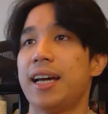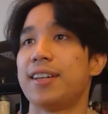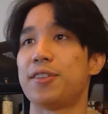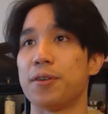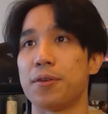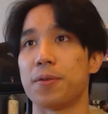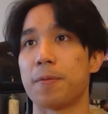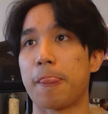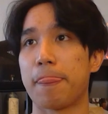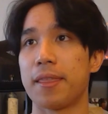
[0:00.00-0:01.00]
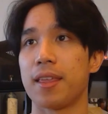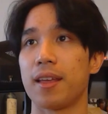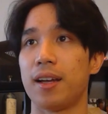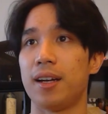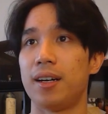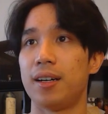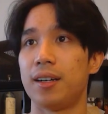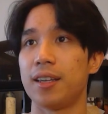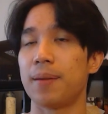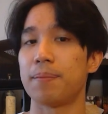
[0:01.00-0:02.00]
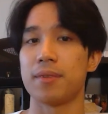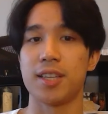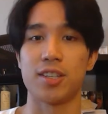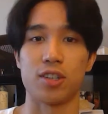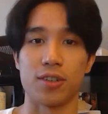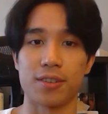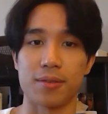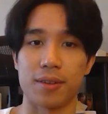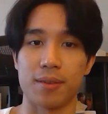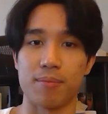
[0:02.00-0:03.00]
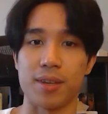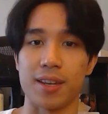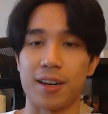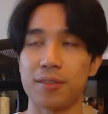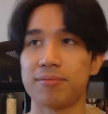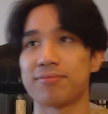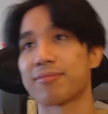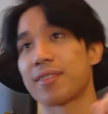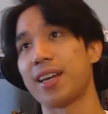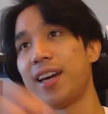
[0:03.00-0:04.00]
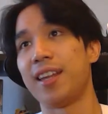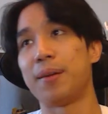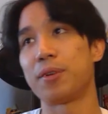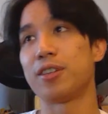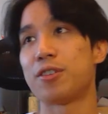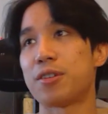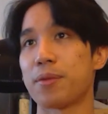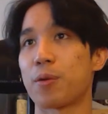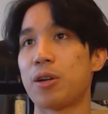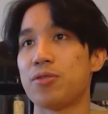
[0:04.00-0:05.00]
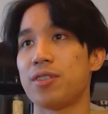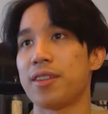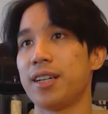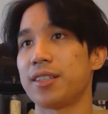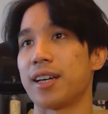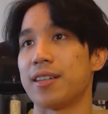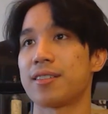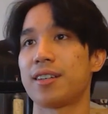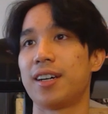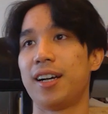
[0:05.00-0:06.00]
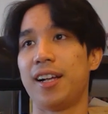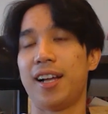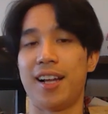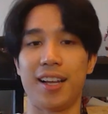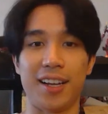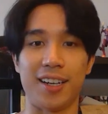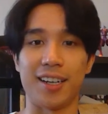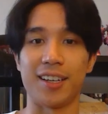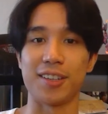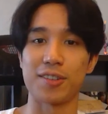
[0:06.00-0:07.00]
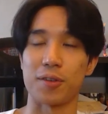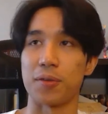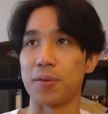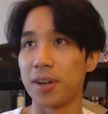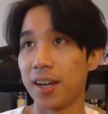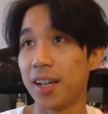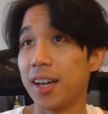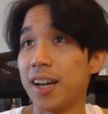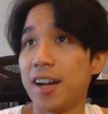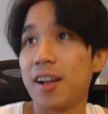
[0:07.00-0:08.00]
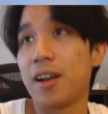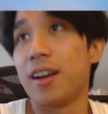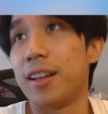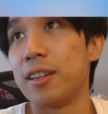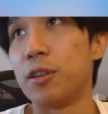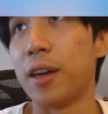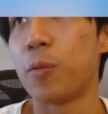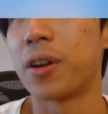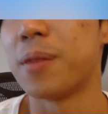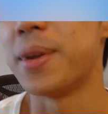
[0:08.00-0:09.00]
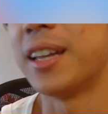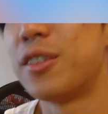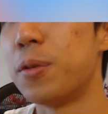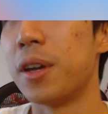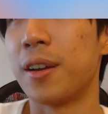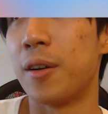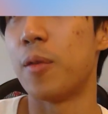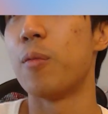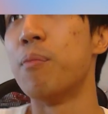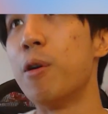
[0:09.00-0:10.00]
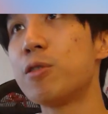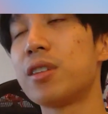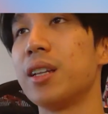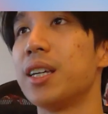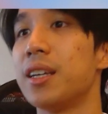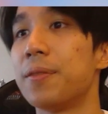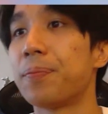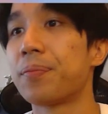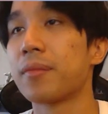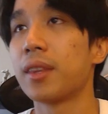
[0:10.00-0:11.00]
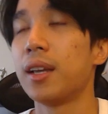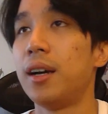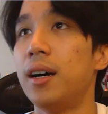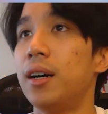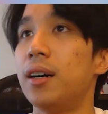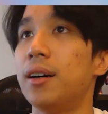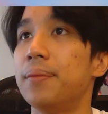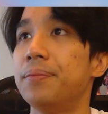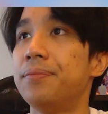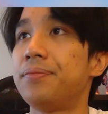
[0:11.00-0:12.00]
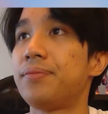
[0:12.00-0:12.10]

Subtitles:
So, yep, it's just me now, and I'm gonna answer some of the questions on the Altacast. So today we're gonna be answering mostly um,